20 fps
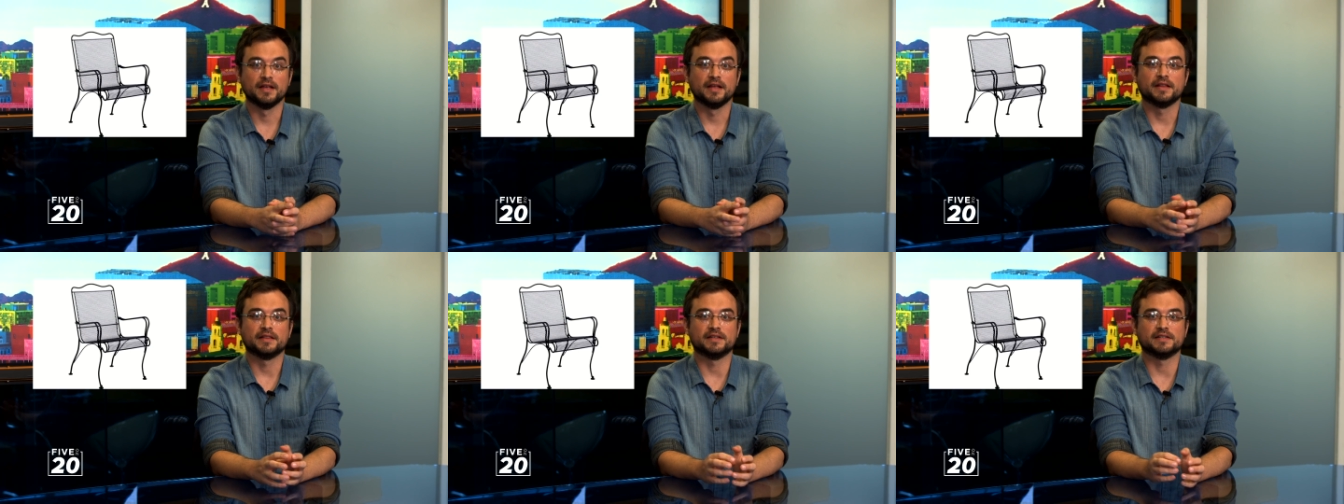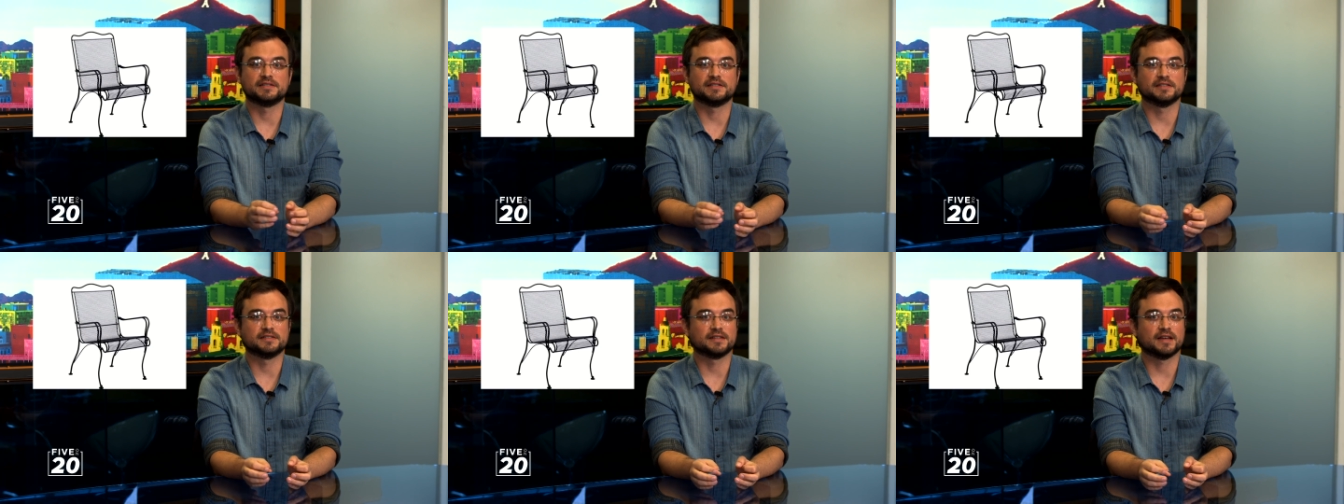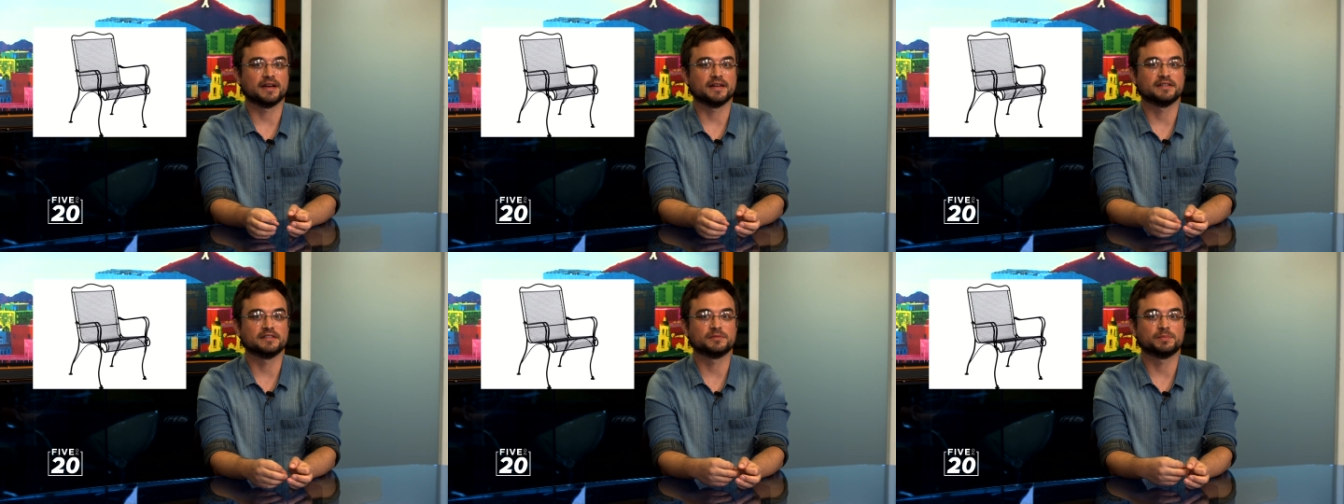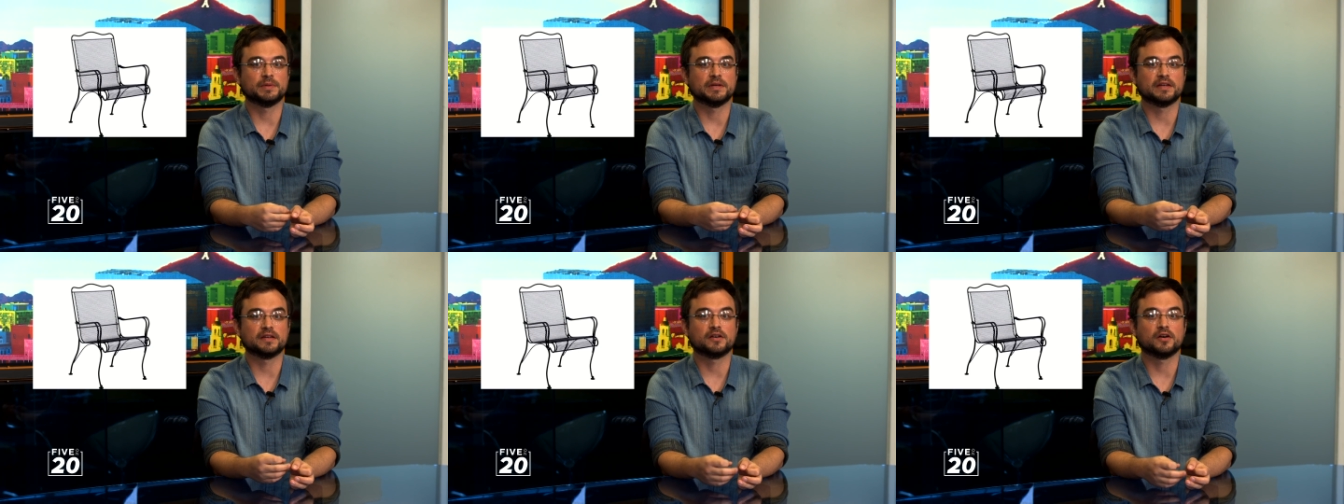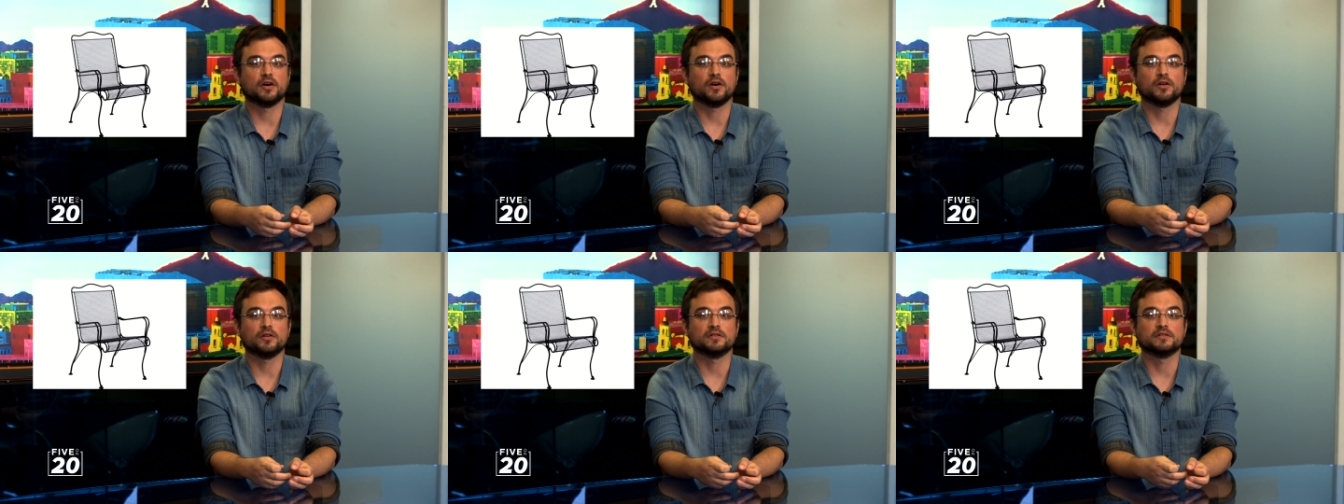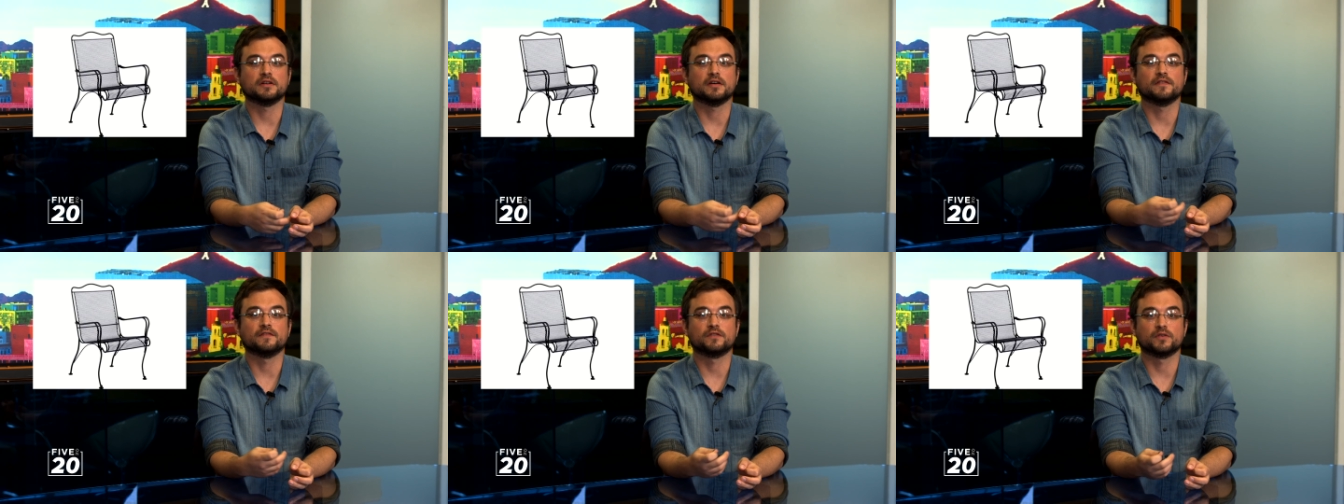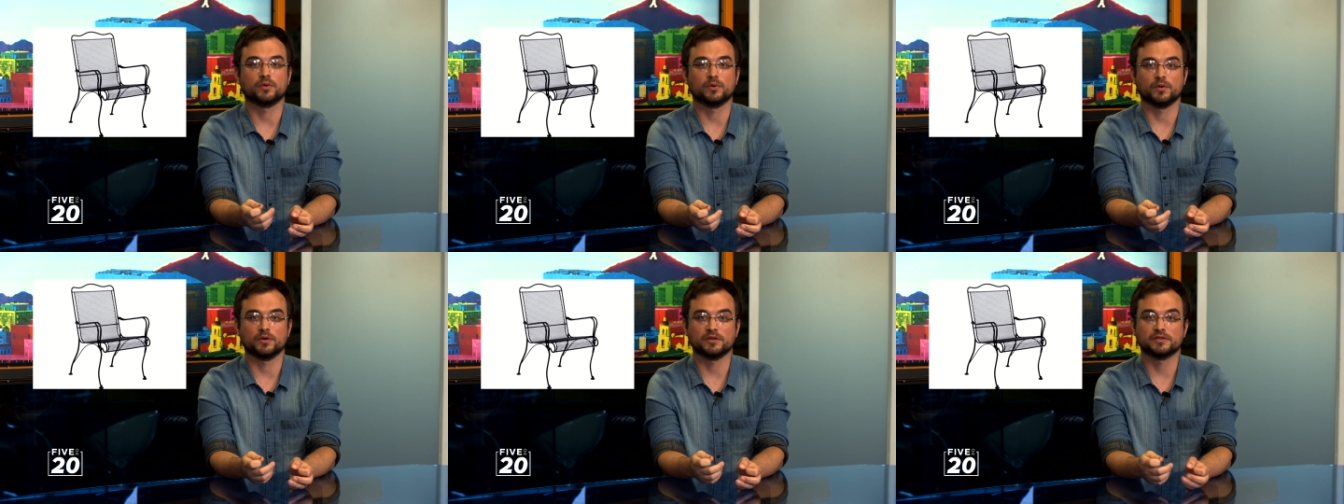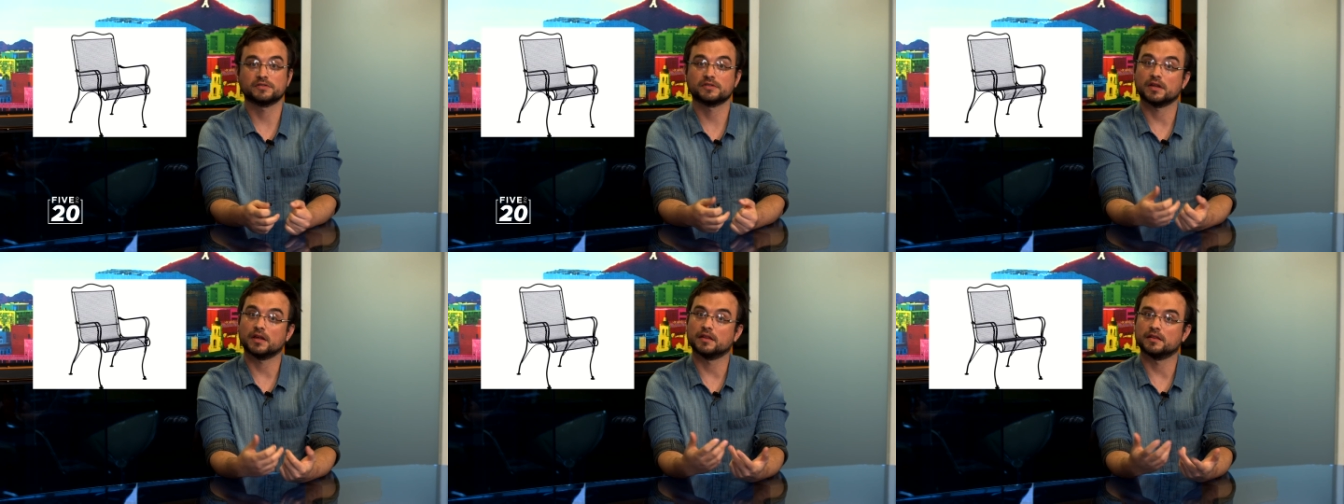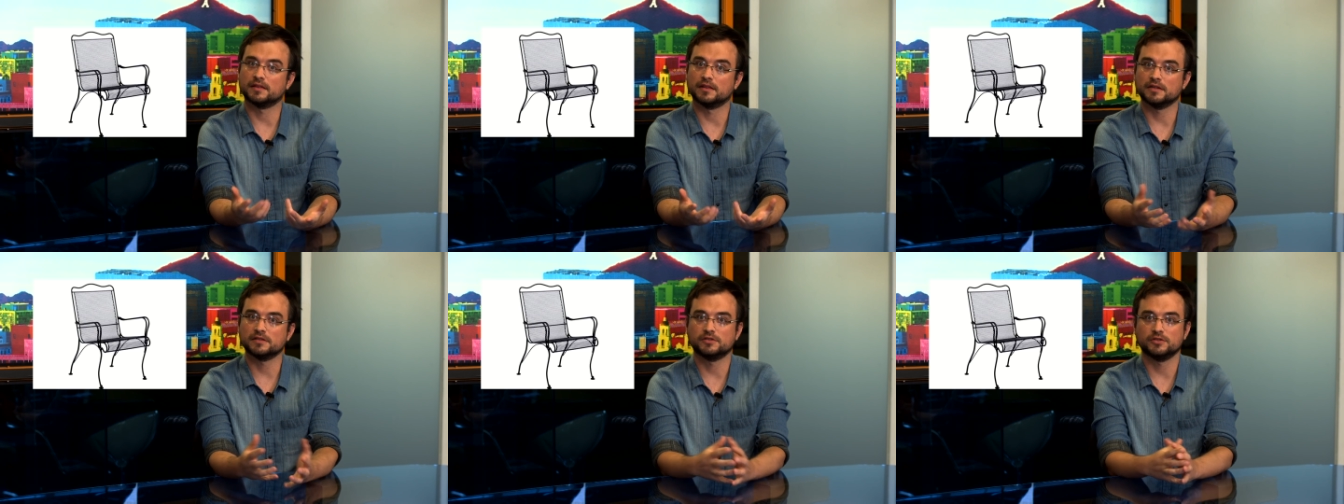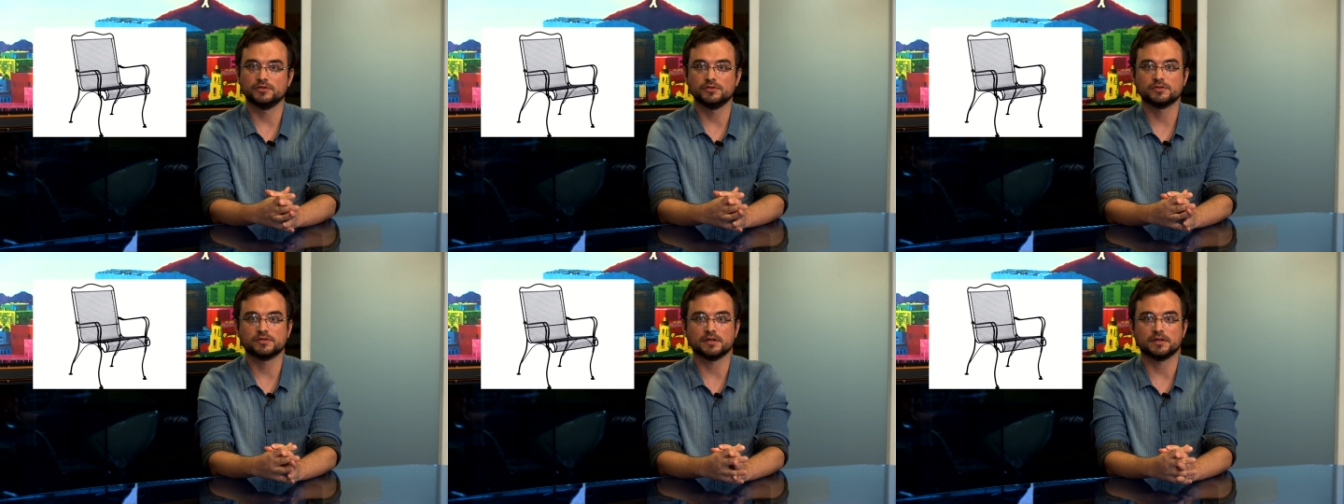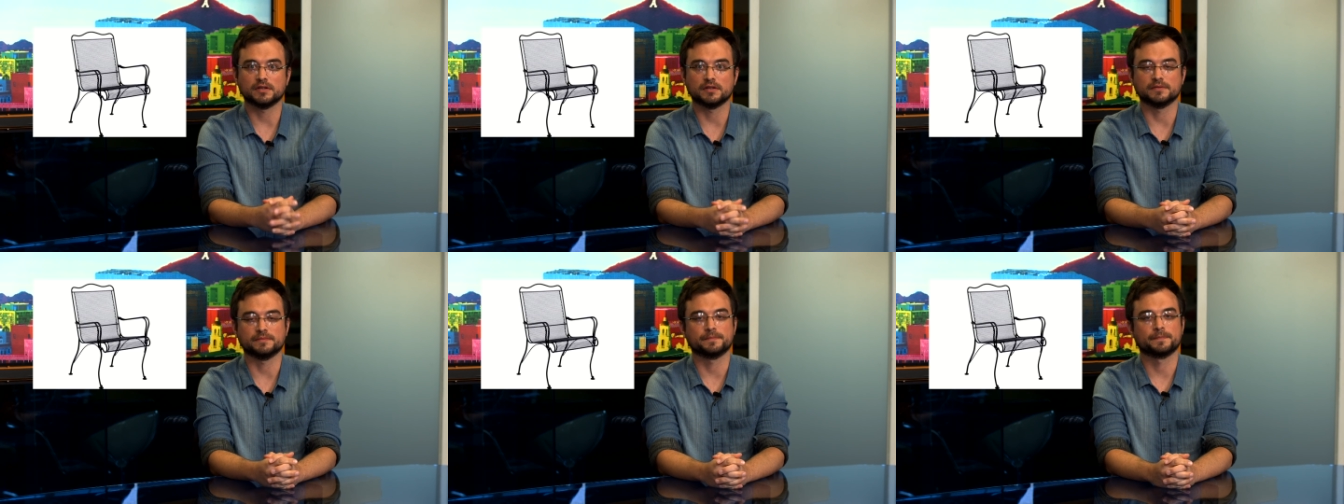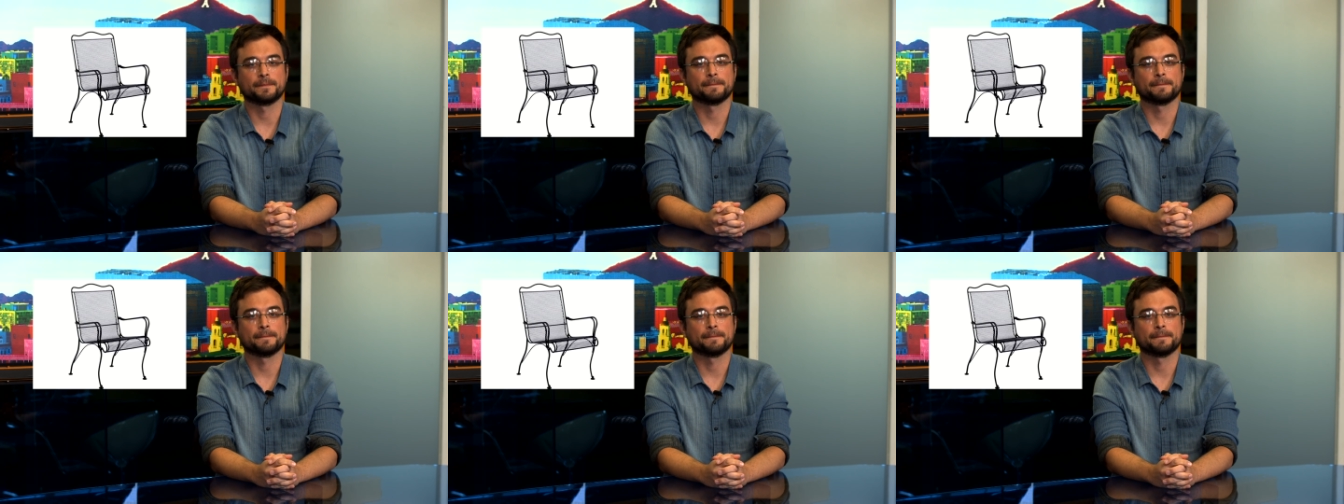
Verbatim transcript: This design is being called, of course, the Tucson.